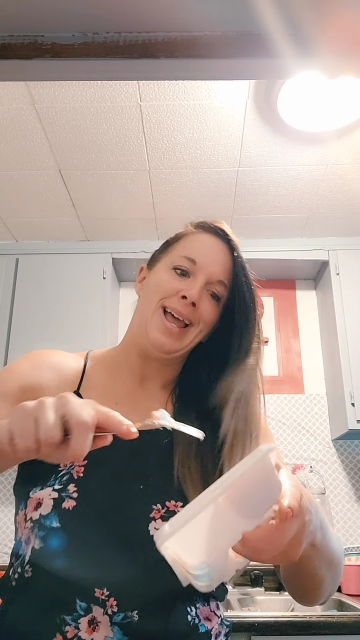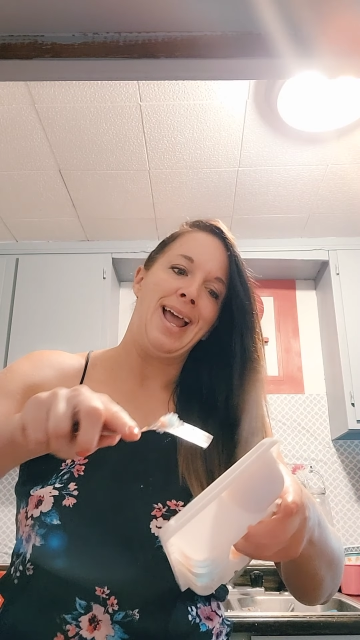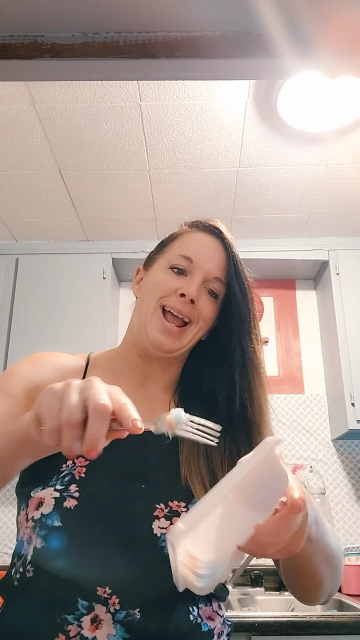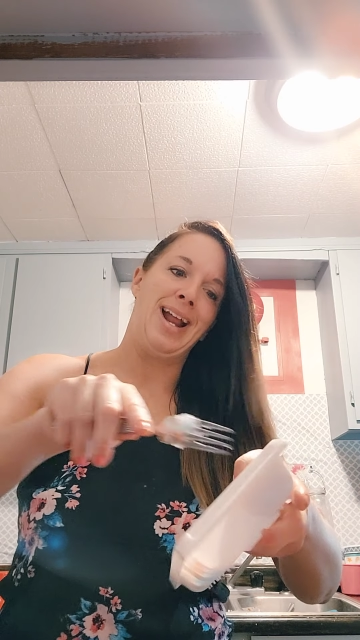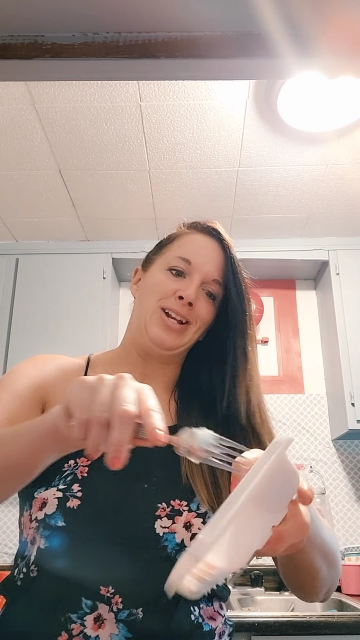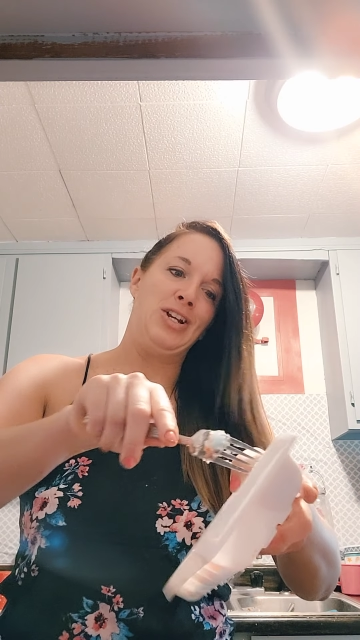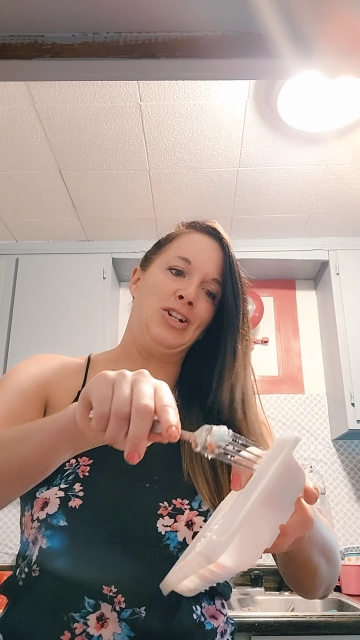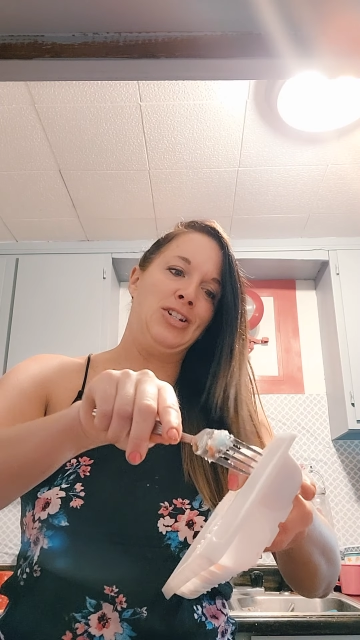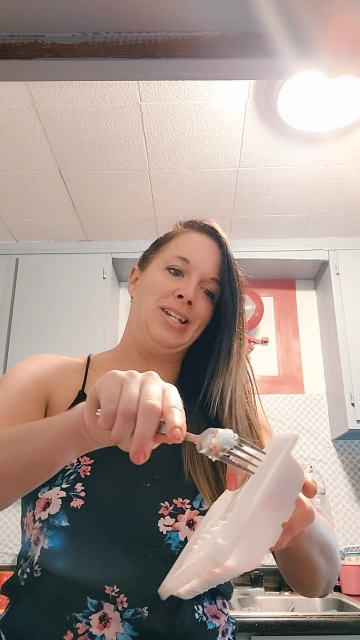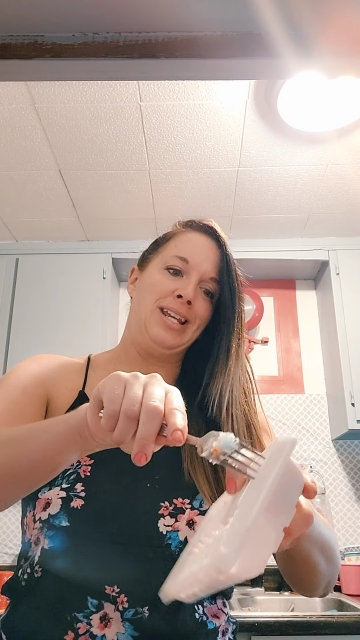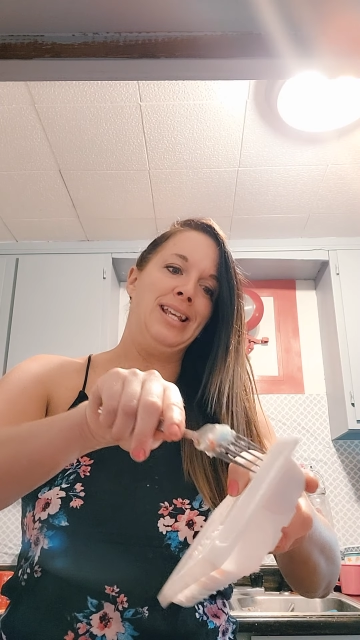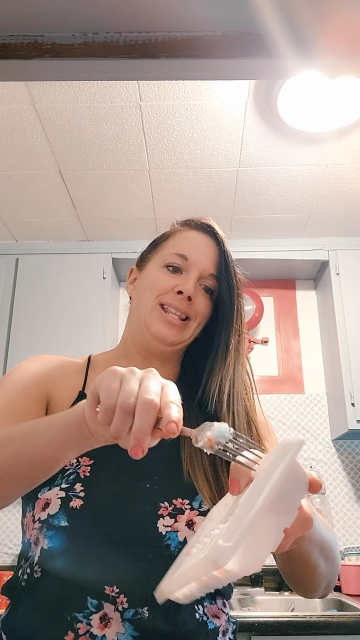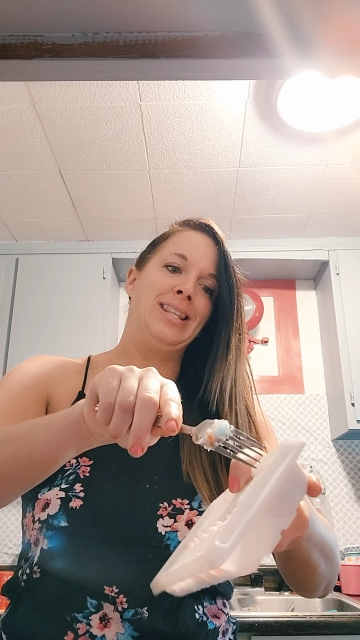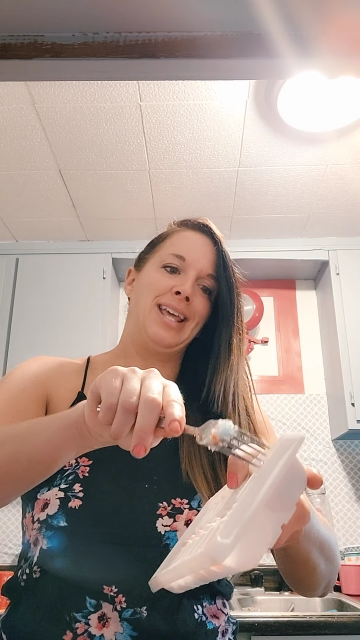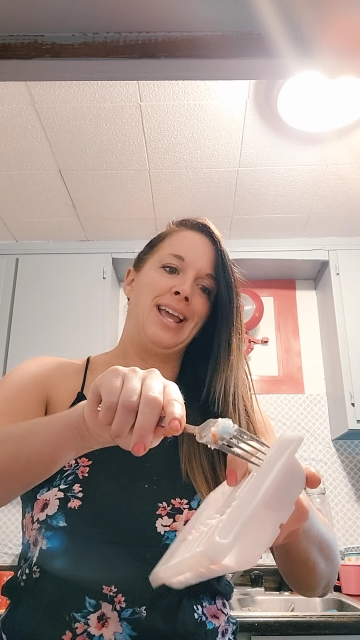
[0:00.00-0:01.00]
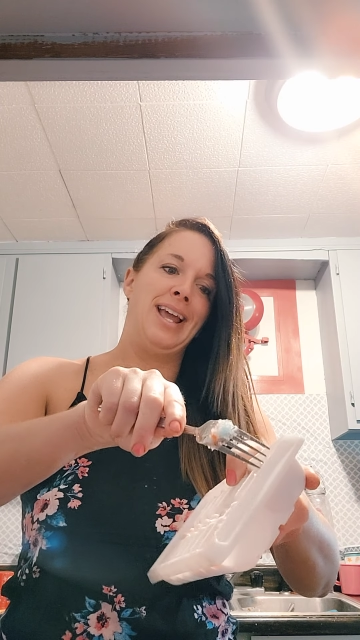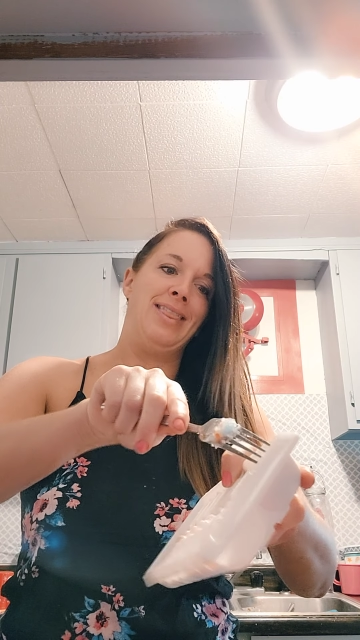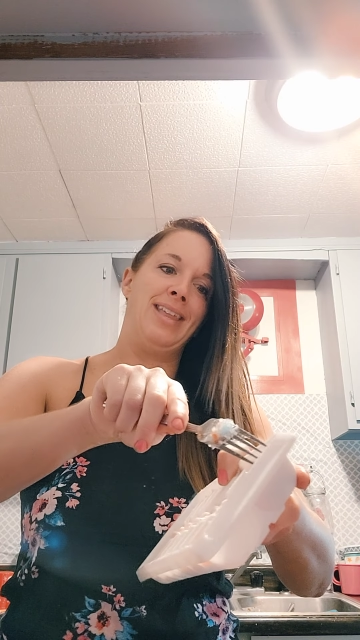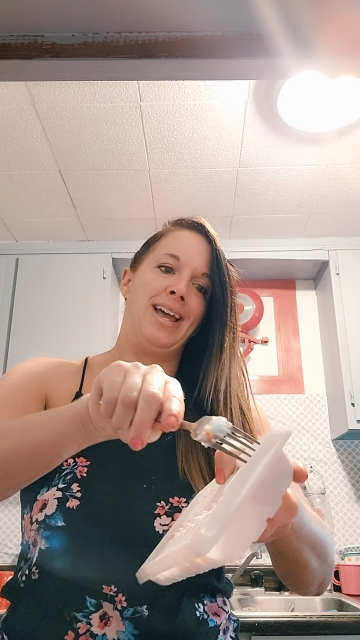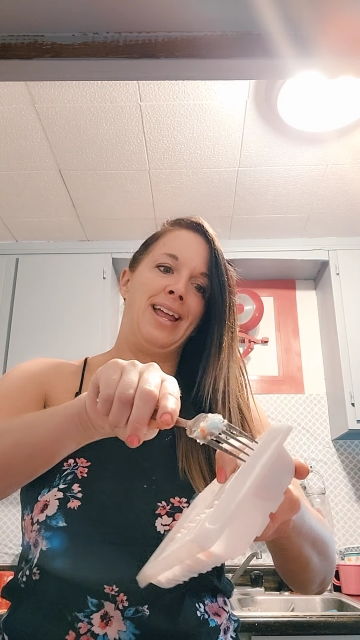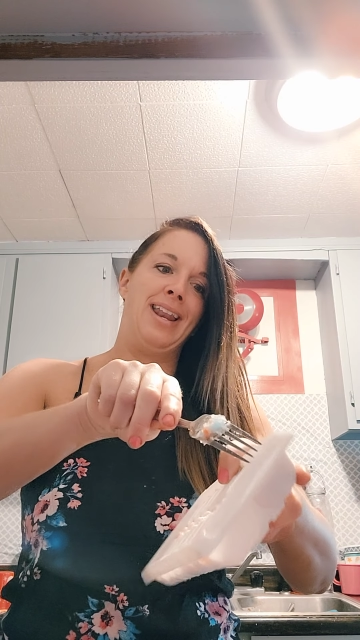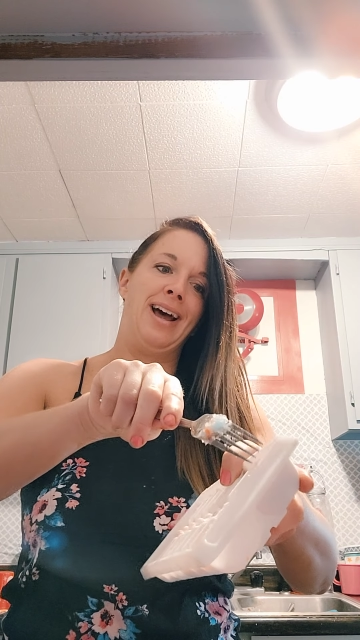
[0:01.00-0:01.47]
and your teeth, and
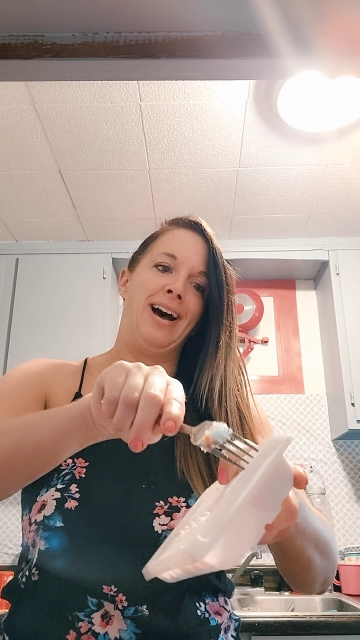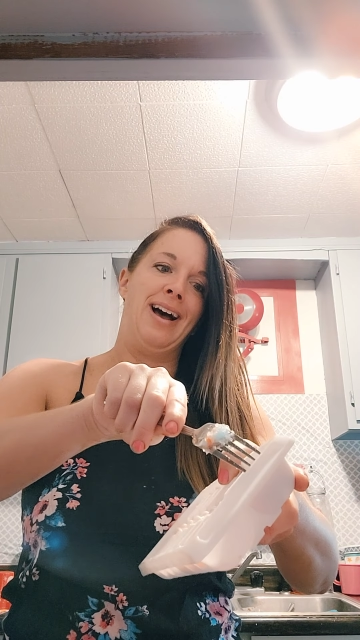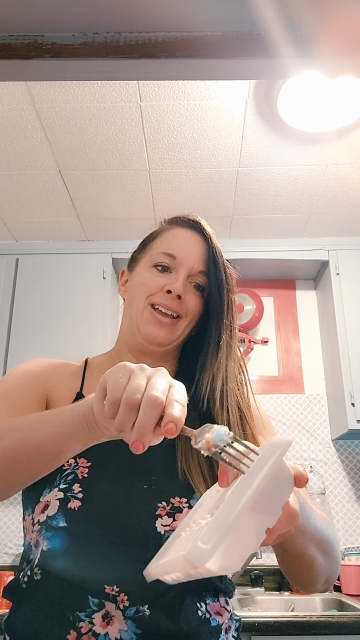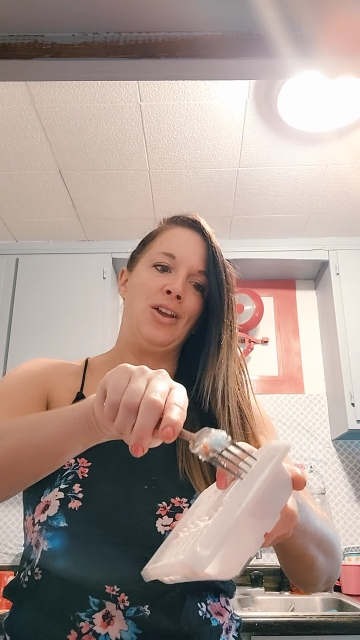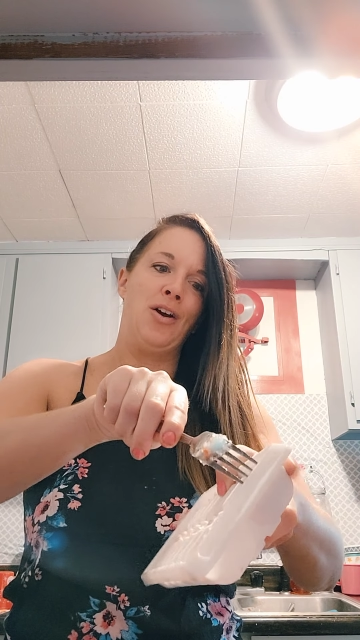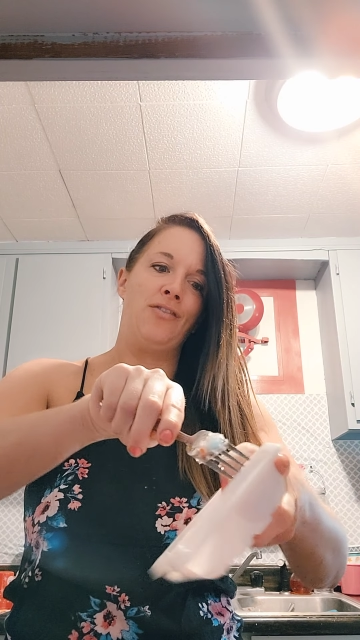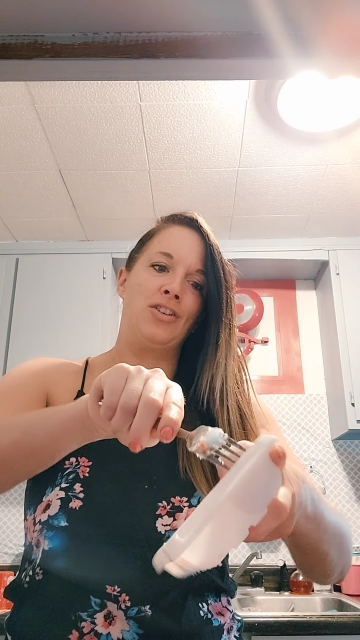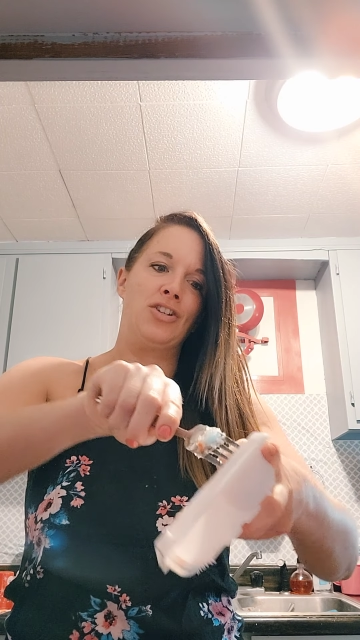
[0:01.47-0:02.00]
then you have